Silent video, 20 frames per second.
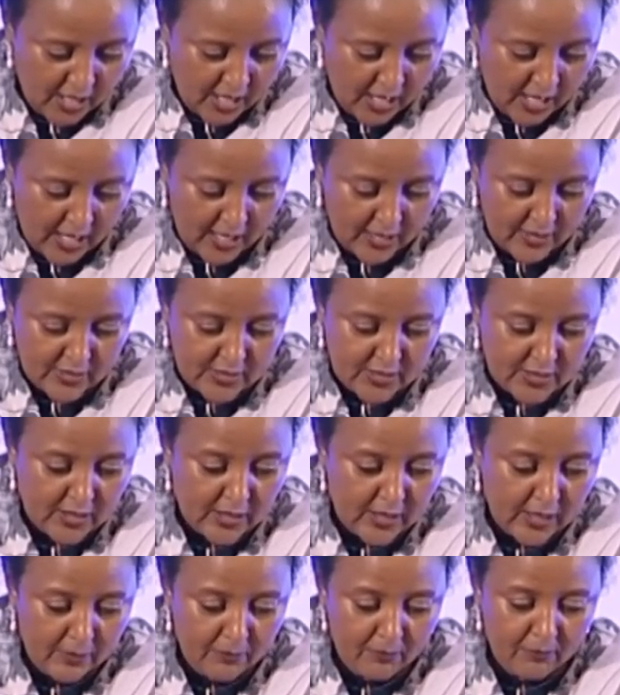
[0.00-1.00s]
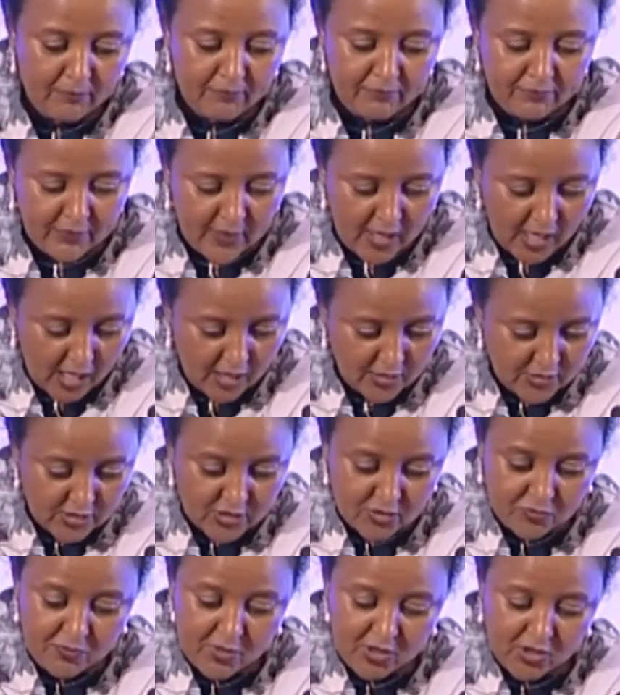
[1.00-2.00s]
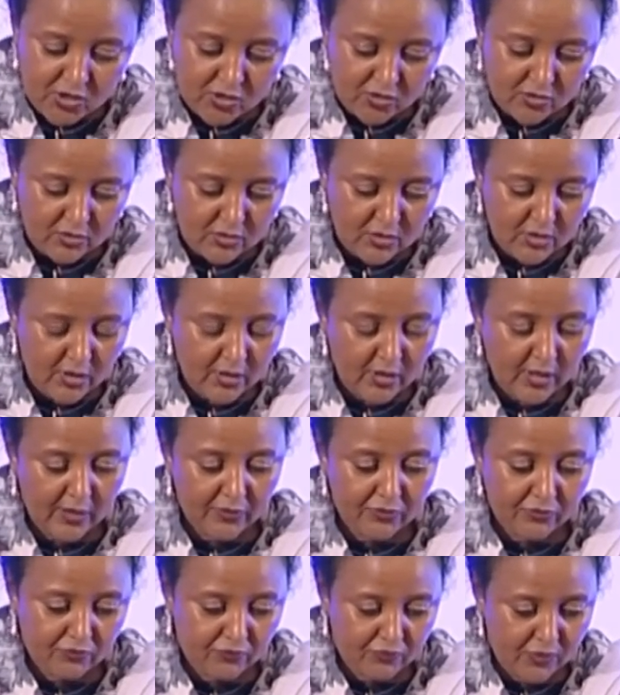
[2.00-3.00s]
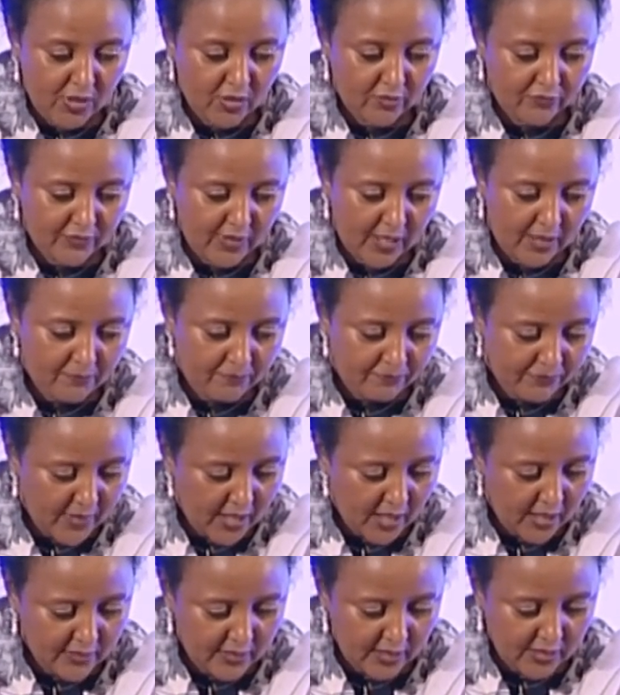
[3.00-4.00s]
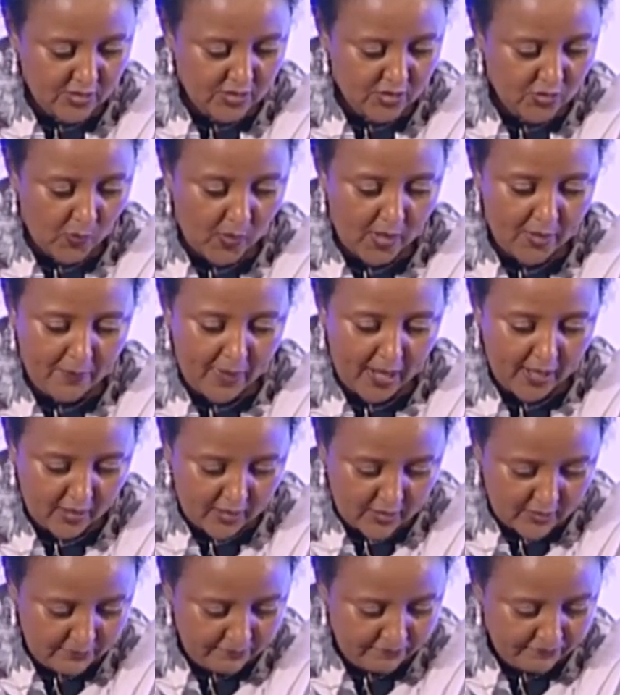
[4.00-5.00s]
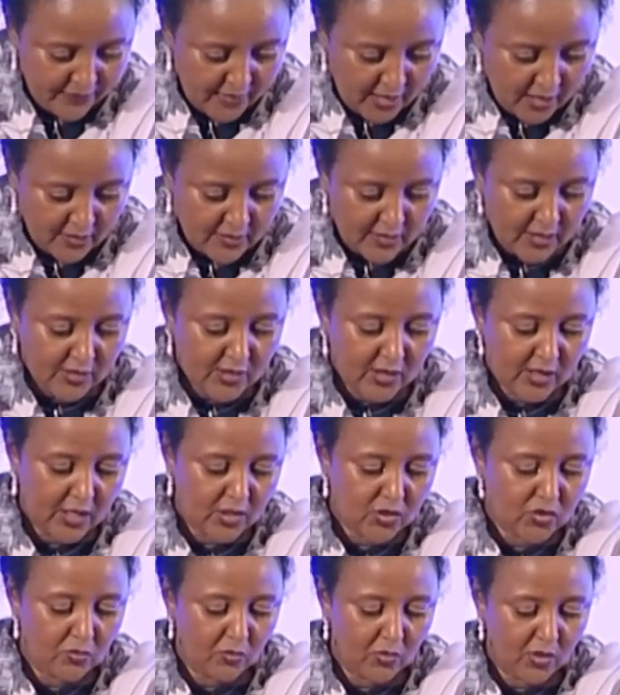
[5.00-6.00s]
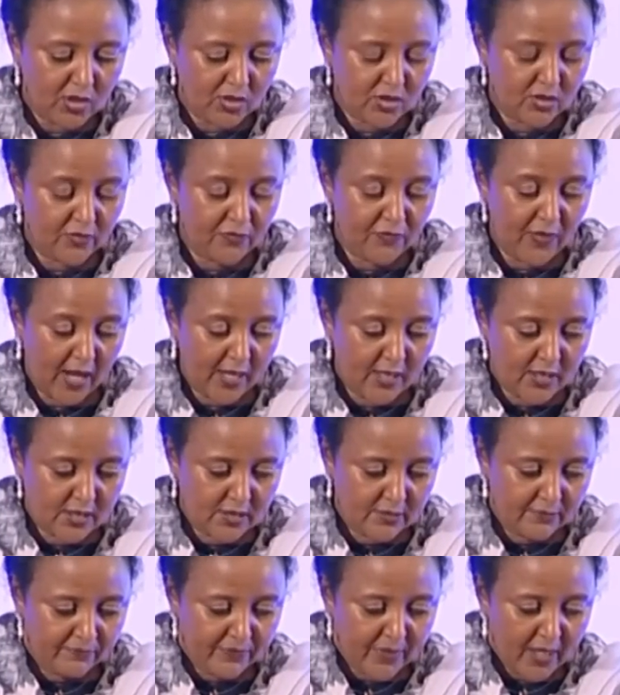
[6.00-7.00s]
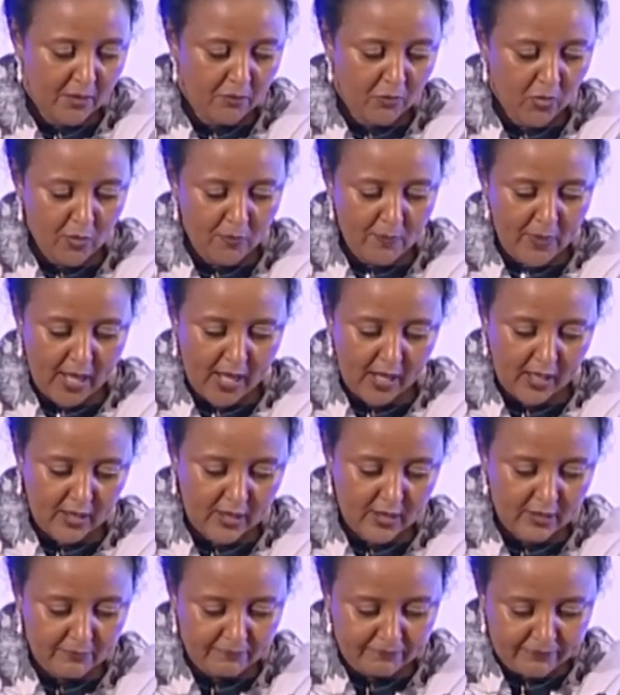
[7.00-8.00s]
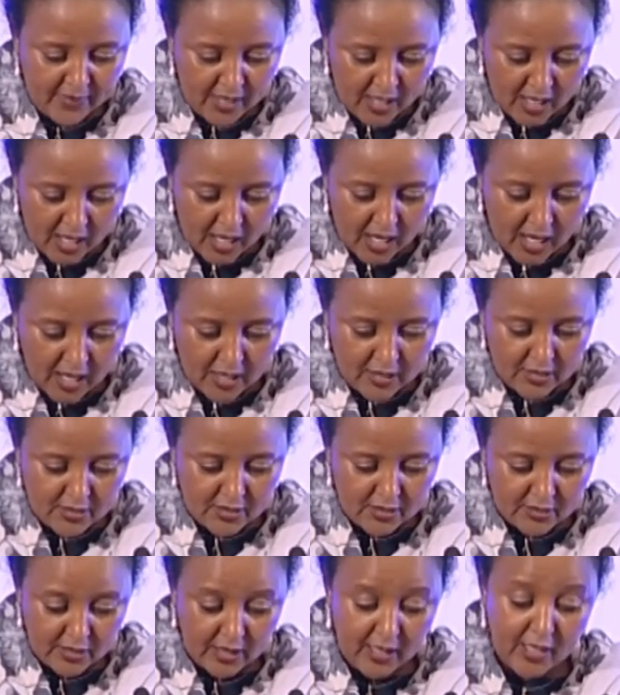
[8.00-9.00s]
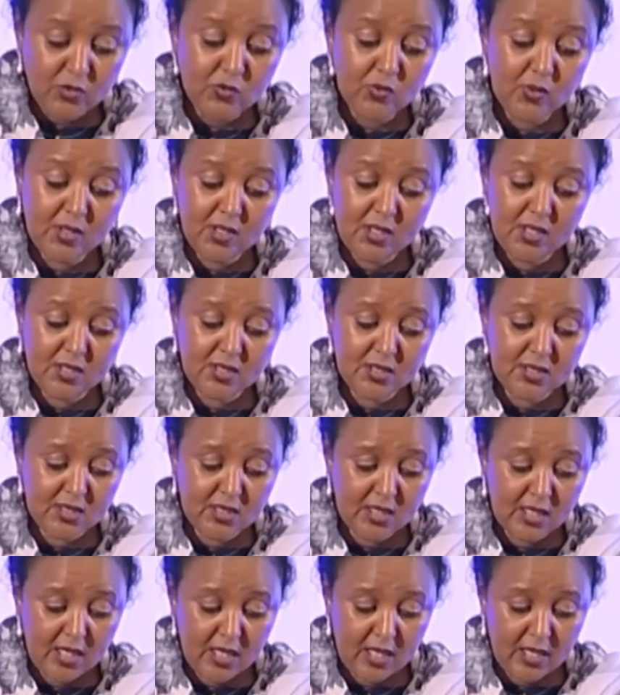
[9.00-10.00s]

And I'll just mention 3 of them, and that is the World Bank, the International Monetary Fund, Bloomberg, and the last one is